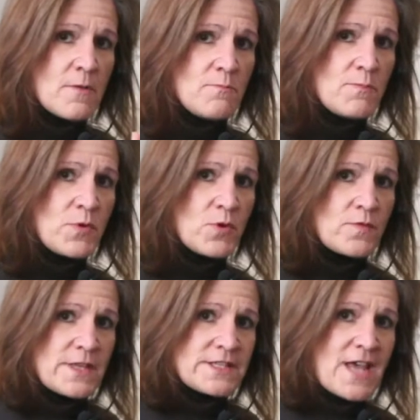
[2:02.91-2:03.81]

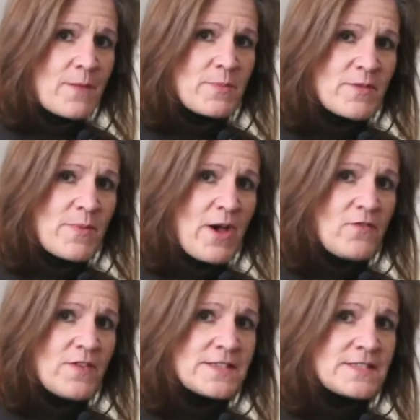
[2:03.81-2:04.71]
move the top of the
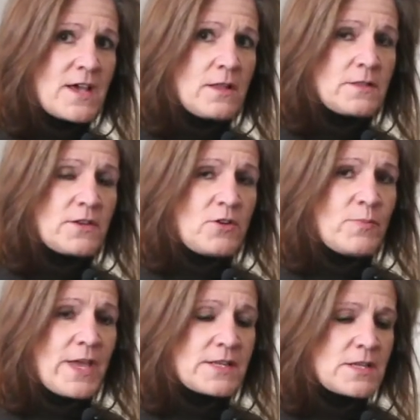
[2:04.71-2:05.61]
pelvis a little
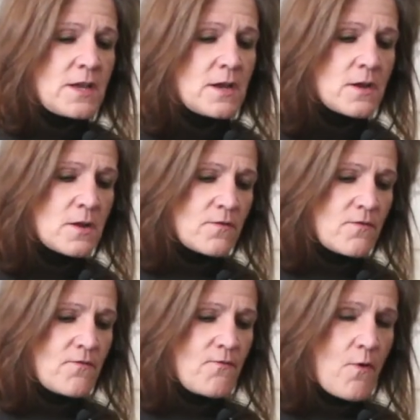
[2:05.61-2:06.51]
bit
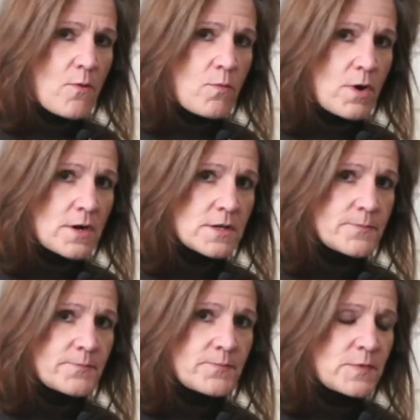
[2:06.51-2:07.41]
forward.
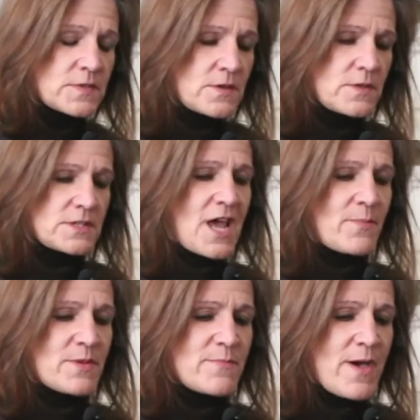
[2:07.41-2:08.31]
So the
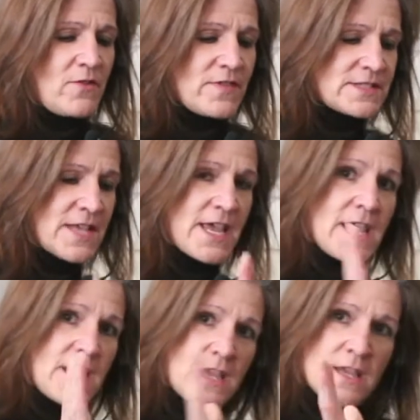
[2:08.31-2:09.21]
top of the
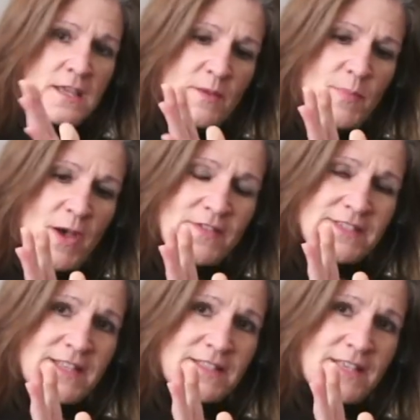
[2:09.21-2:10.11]
pelvis
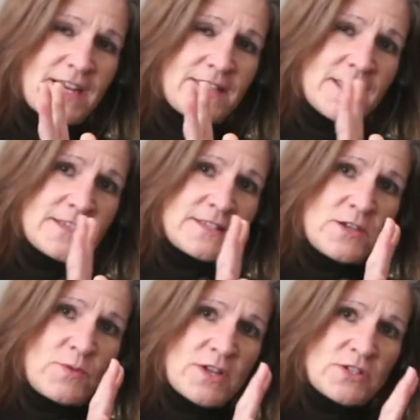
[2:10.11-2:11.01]
sits like this.
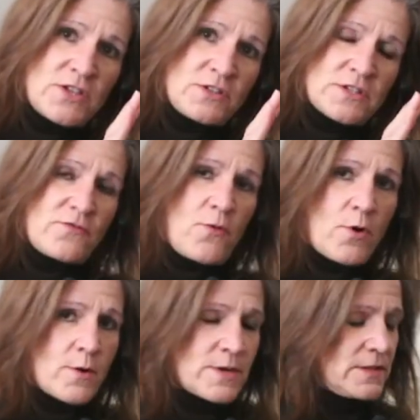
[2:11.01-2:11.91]
You want to tilt it
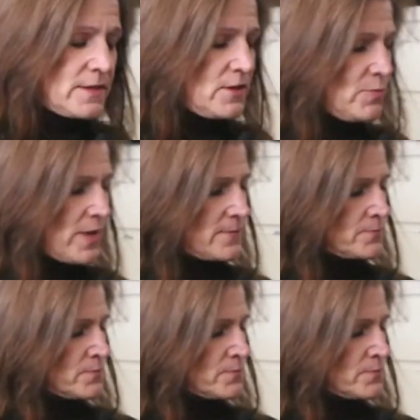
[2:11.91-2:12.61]
forward a little bit.